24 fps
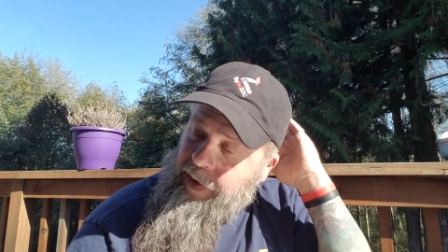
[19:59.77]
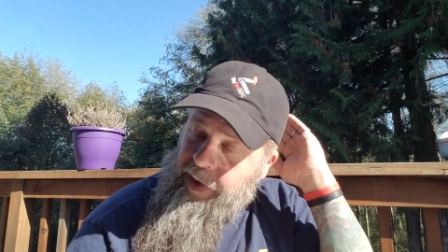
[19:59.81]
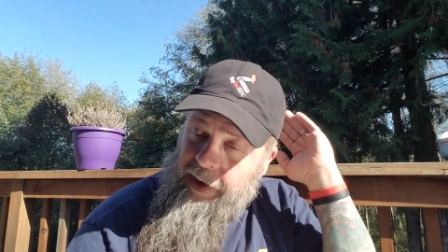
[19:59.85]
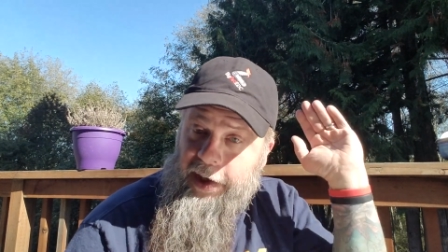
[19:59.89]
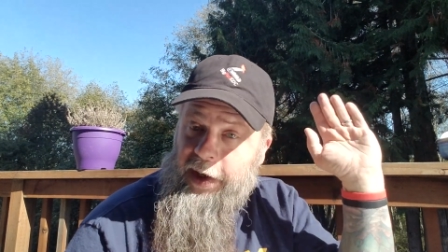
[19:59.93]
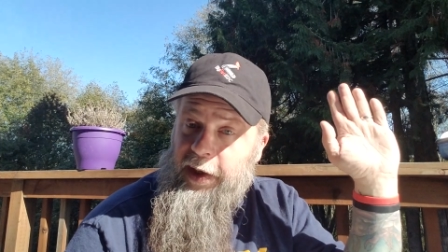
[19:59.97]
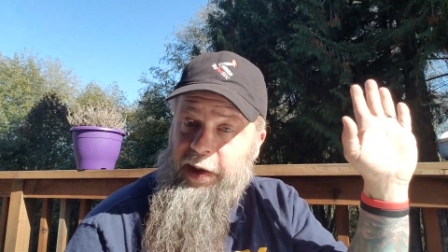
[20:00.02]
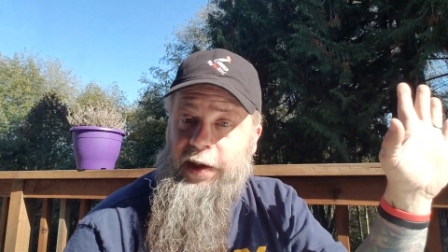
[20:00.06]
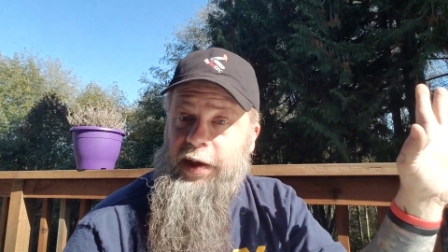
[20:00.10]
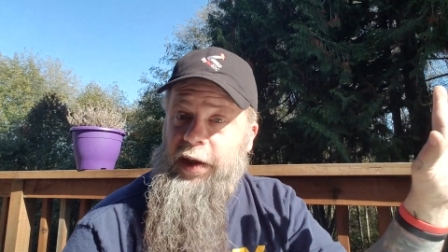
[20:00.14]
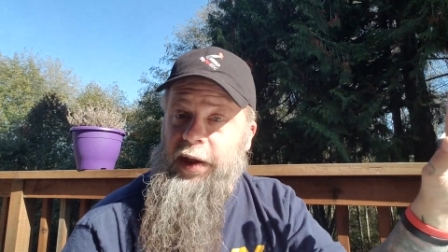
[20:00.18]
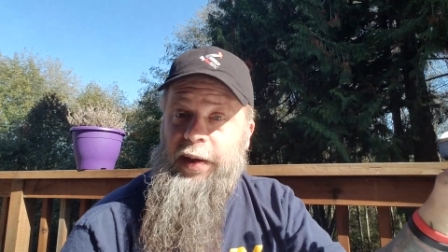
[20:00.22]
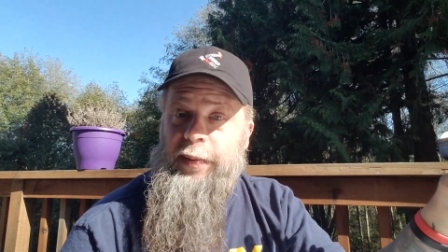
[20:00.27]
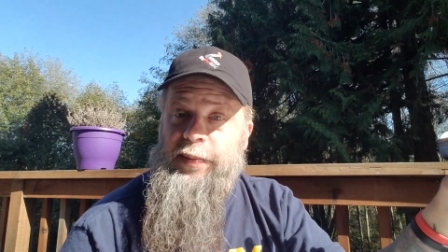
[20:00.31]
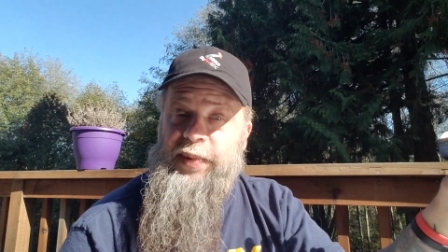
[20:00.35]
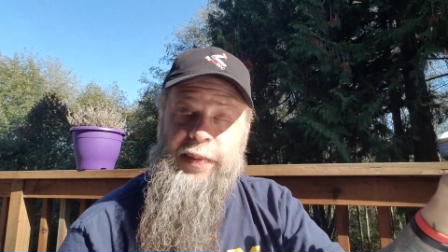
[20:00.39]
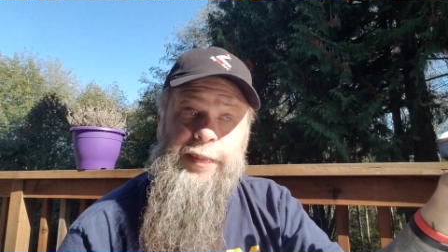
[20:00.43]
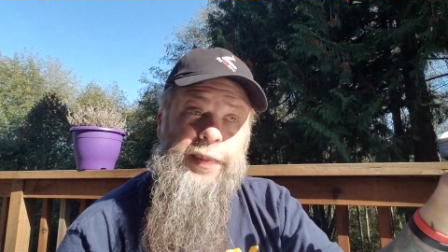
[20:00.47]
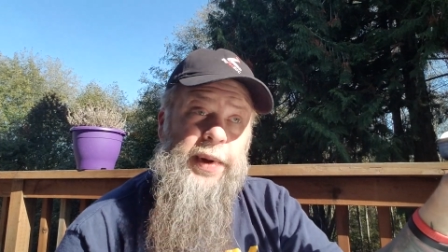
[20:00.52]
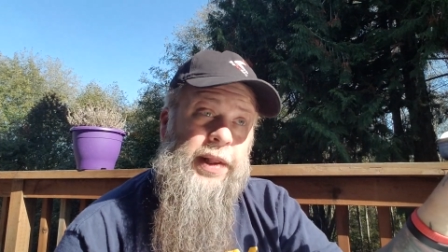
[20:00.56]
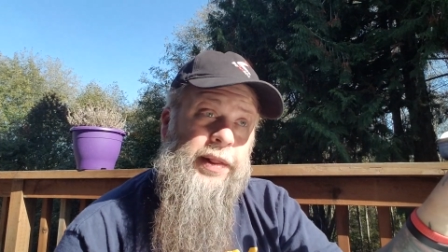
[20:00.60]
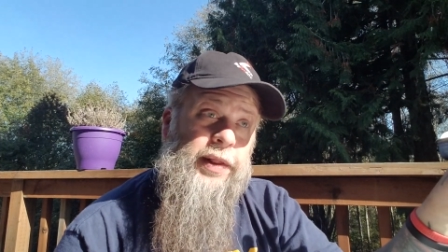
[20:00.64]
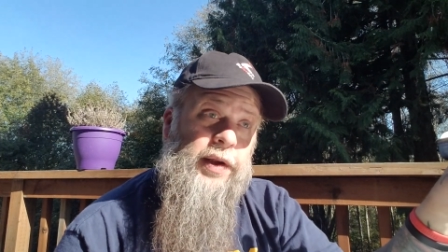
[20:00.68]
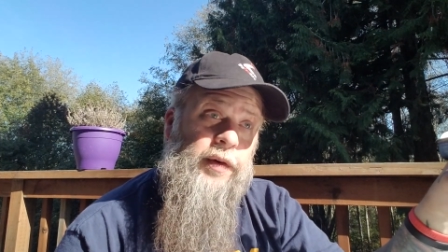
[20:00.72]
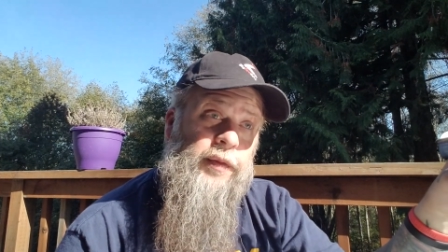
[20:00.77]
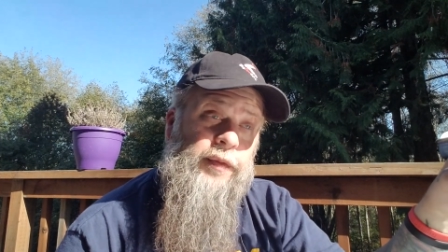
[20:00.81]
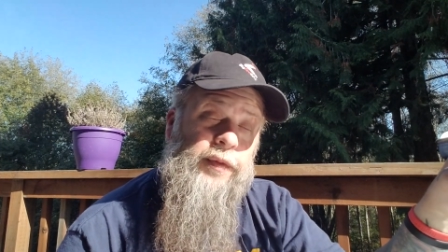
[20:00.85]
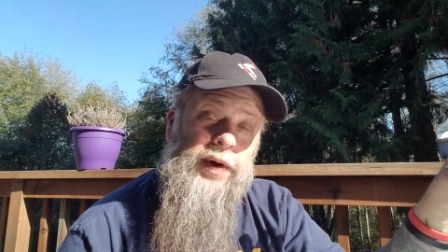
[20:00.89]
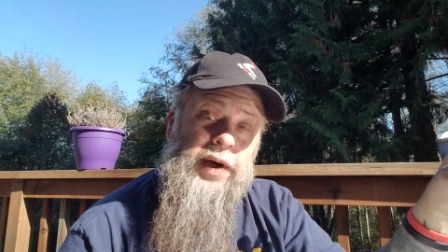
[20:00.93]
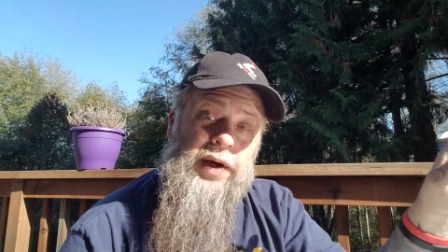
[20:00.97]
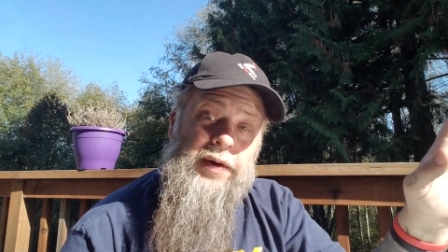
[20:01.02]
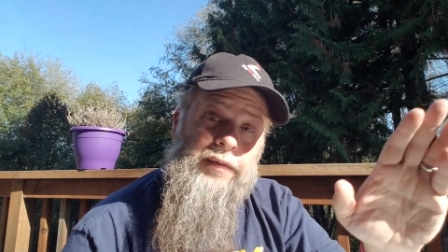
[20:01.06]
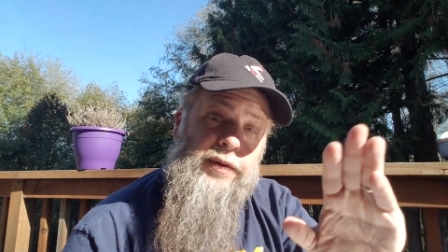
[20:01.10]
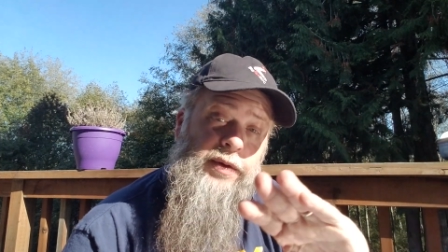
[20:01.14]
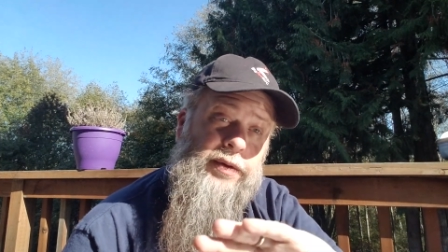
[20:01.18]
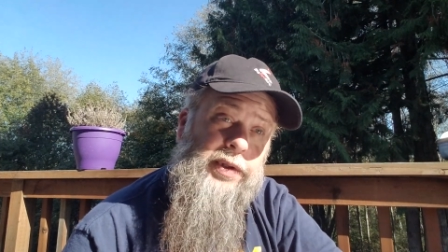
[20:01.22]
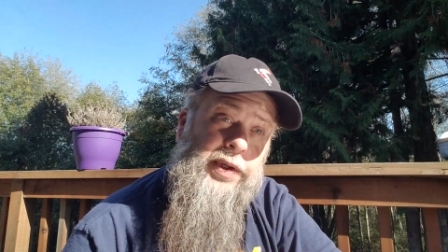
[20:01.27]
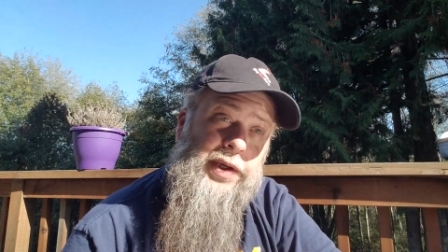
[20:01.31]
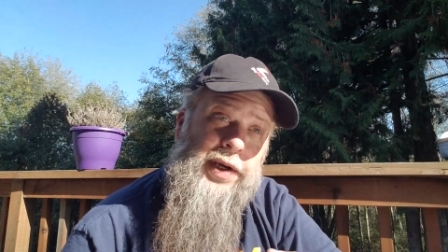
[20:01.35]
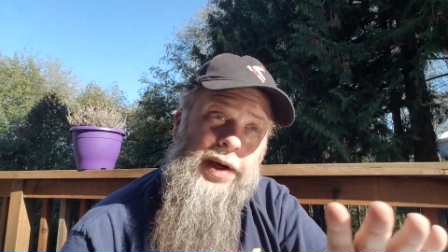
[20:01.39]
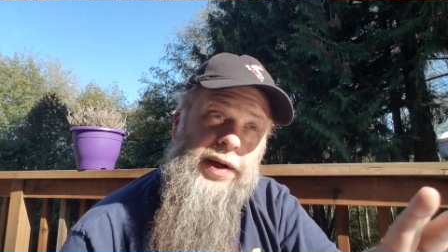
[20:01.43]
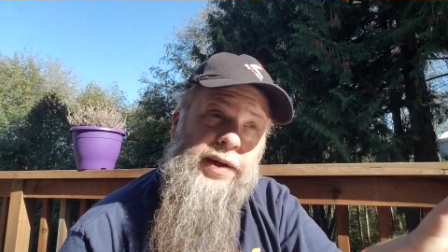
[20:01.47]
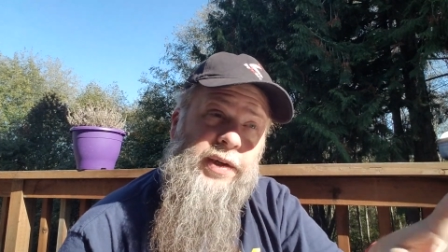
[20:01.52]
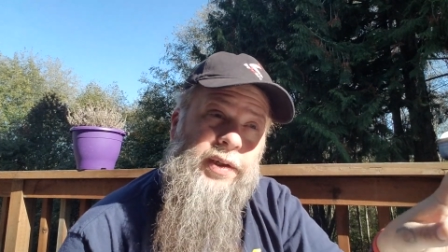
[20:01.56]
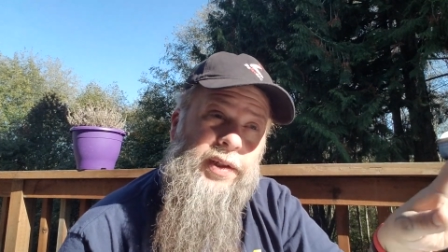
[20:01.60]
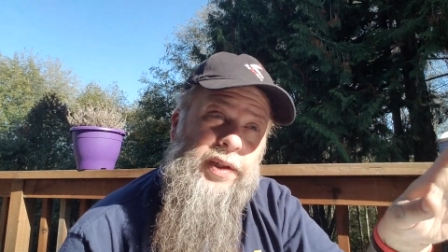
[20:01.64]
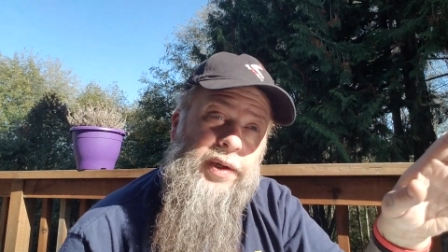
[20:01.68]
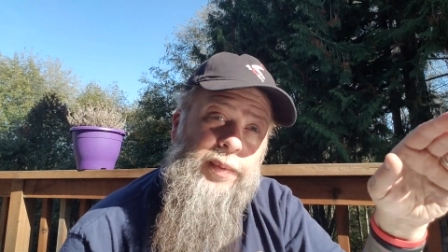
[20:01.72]
The gun club's been there forever. The
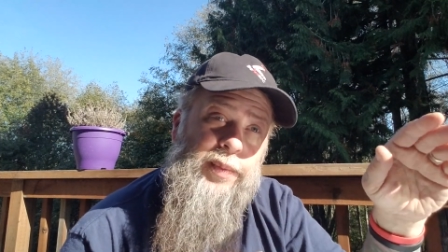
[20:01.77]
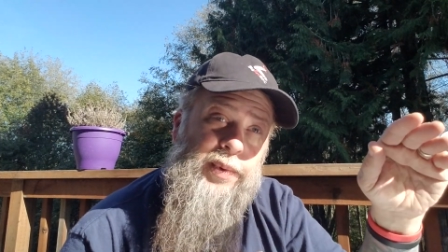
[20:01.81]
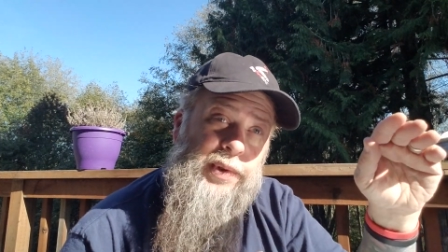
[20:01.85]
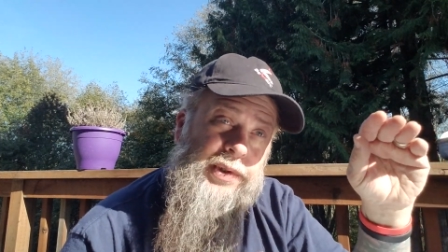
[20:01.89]
gun club